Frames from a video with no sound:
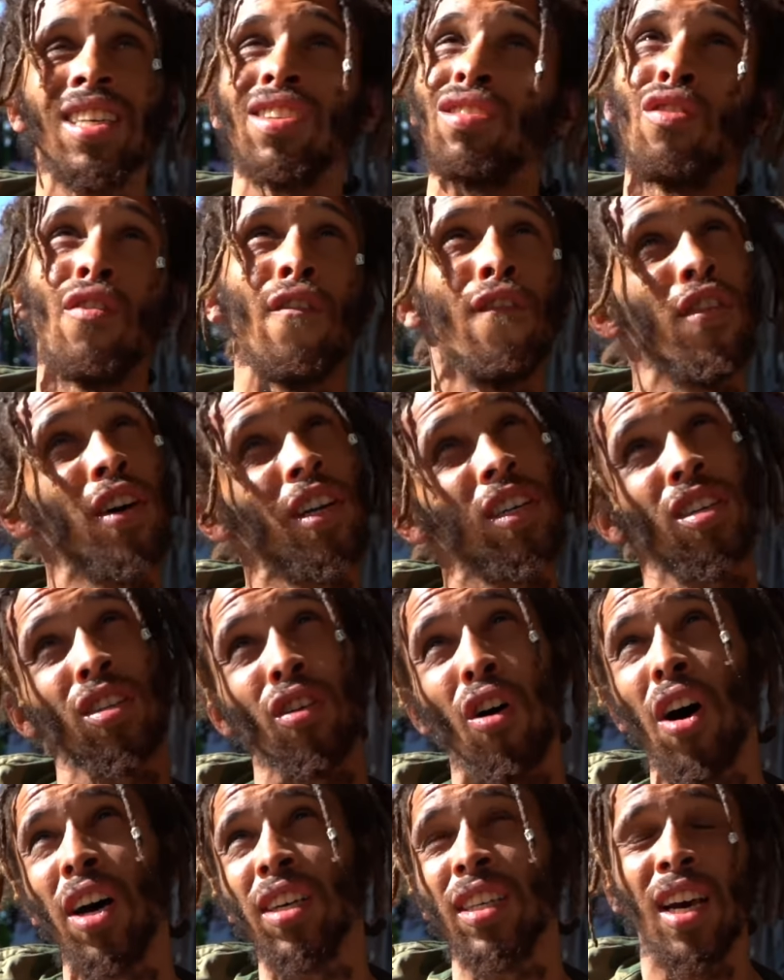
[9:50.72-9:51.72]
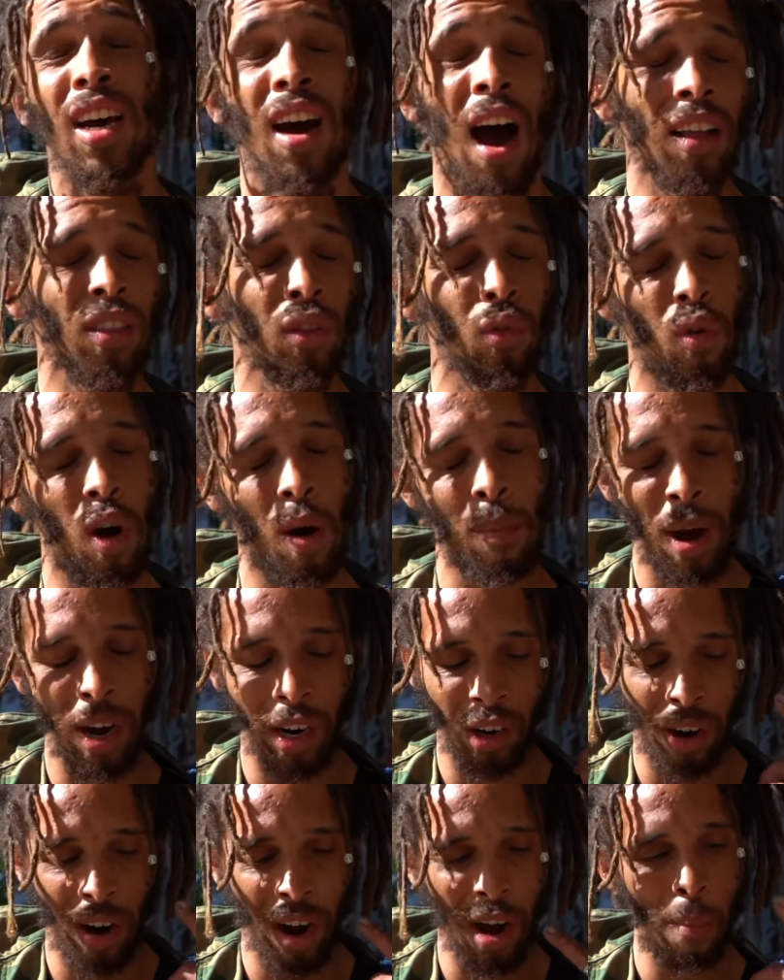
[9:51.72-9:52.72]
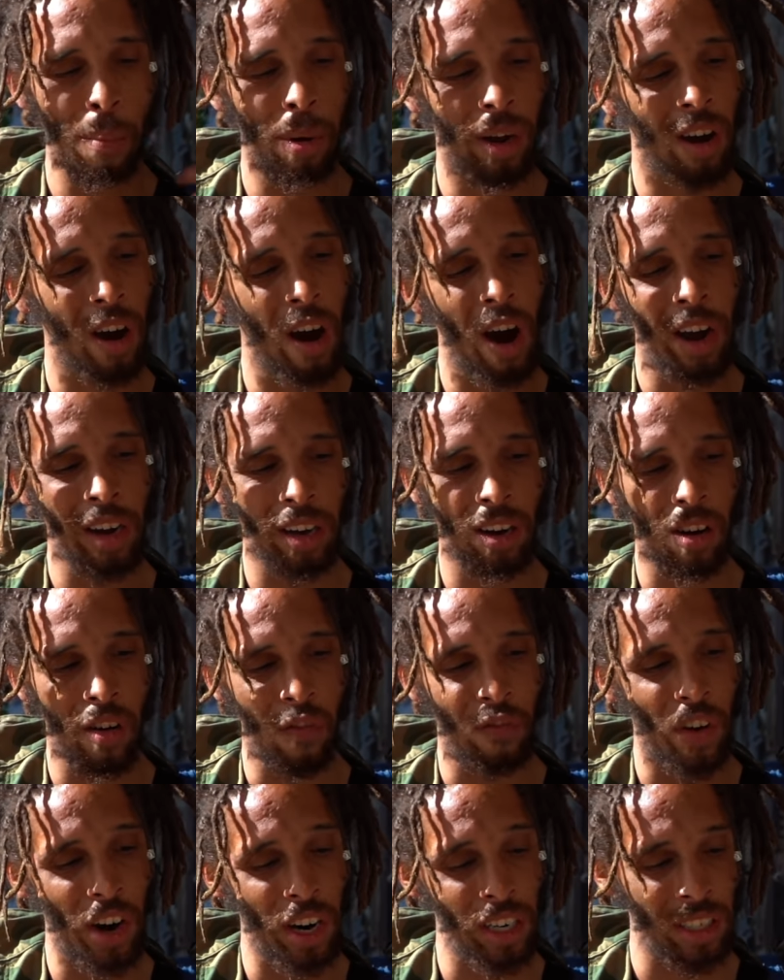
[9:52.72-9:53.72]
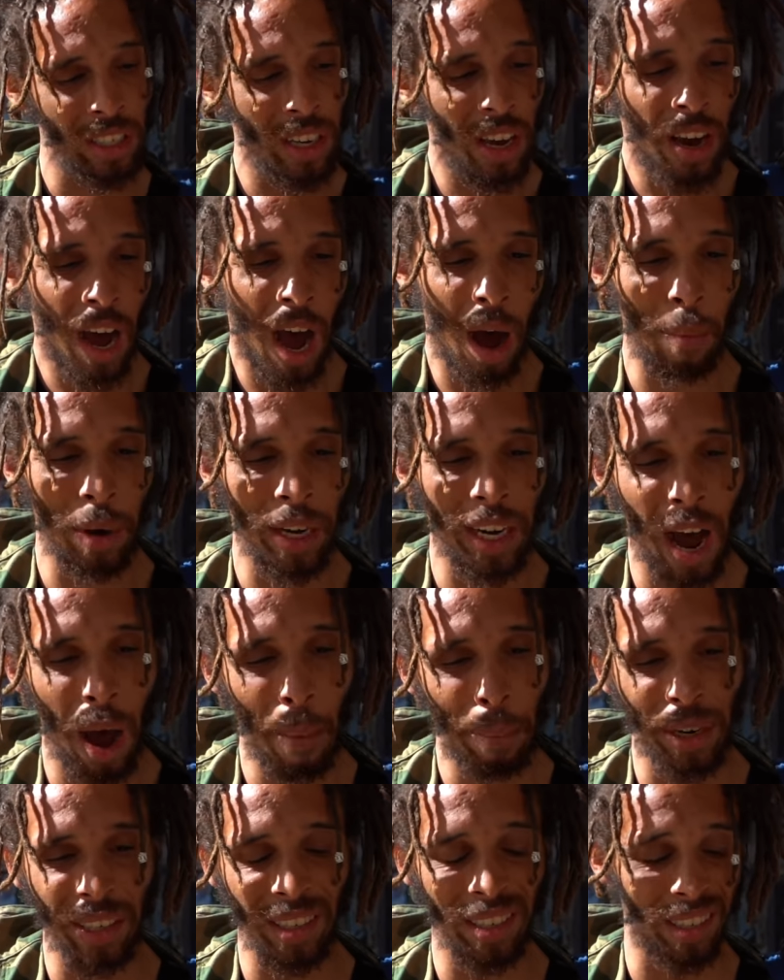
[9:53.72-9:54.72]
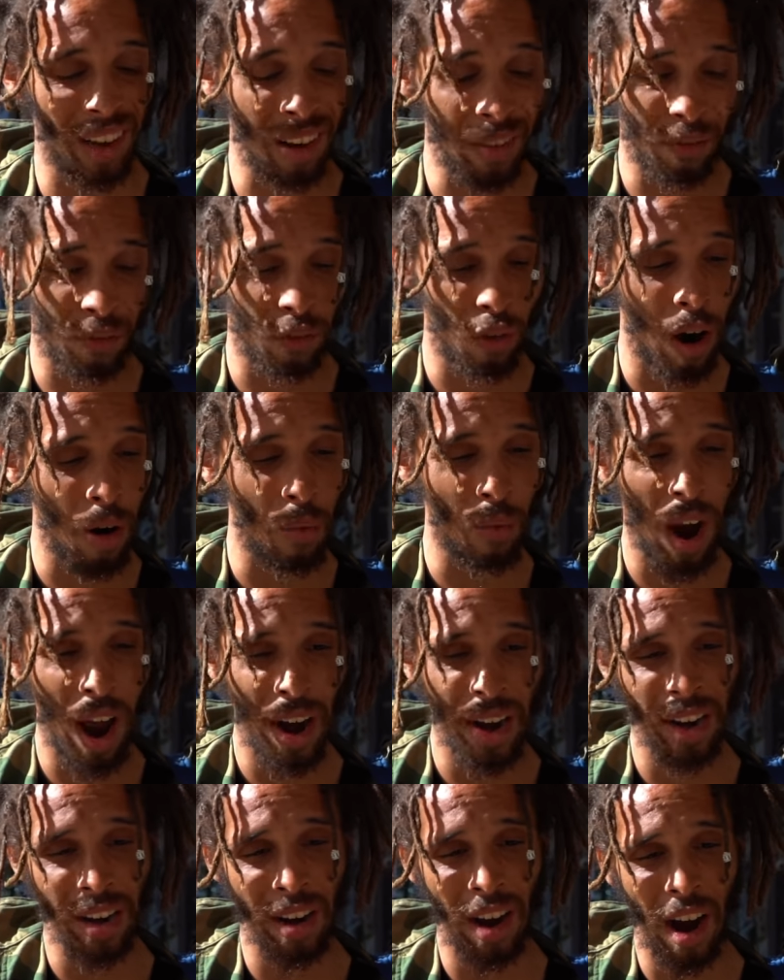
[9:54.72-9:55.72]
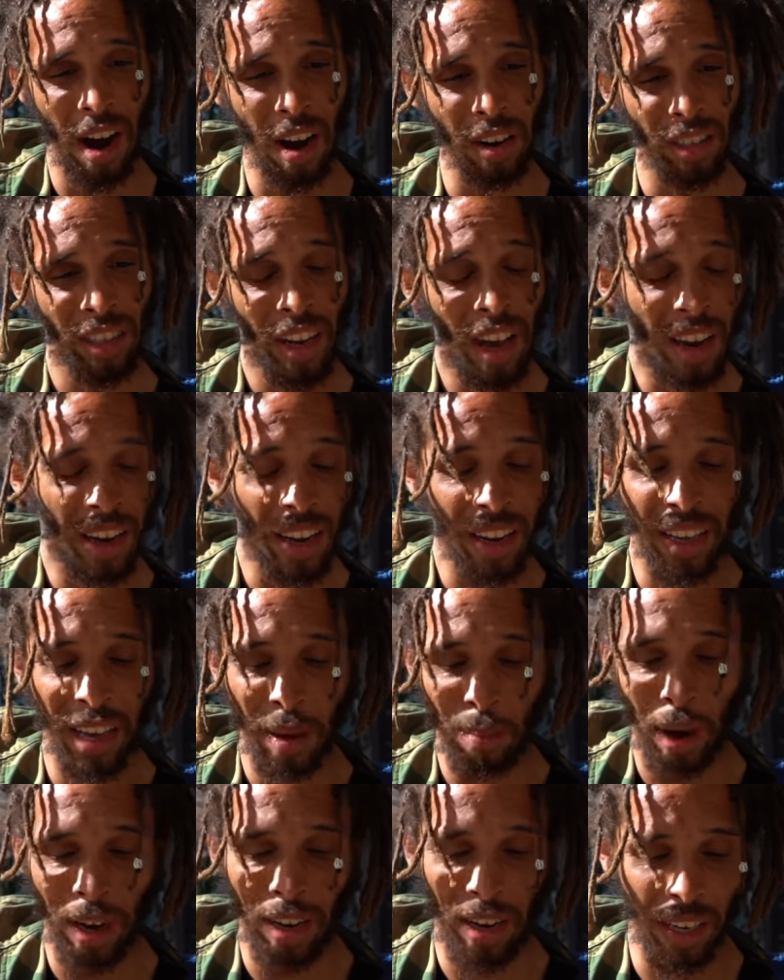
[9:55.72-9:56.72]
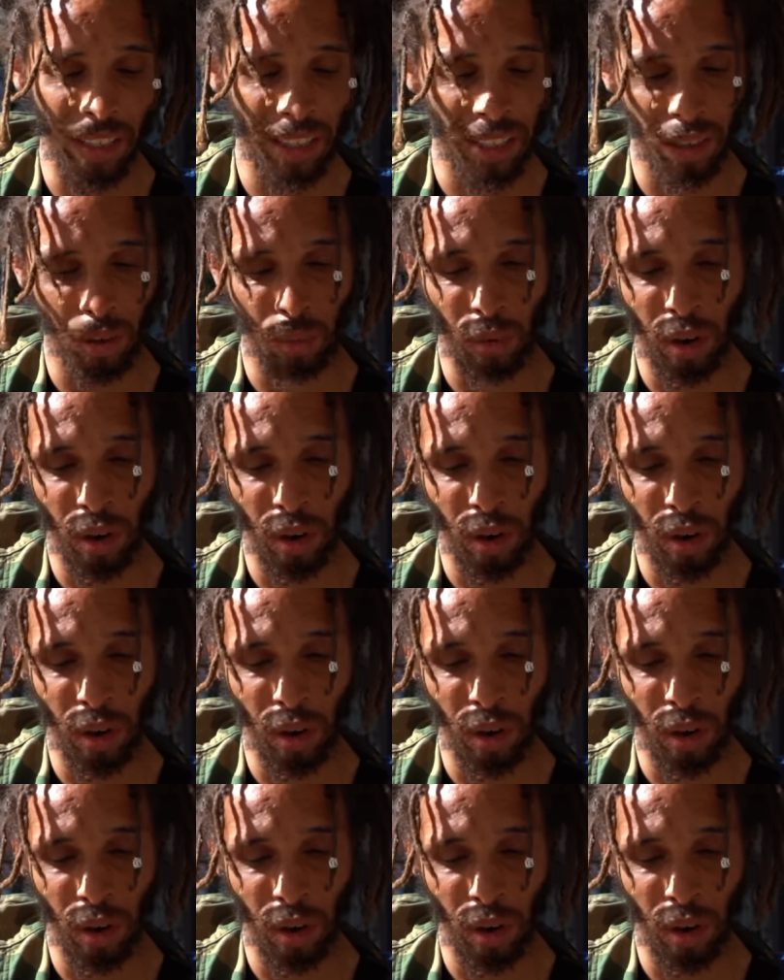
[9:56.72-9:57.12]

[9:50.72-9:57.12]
shooting for the stars. I threw on my crown, but God come first. I'm accomplished something before I'm riding in a hearse. Need to get my ducks in a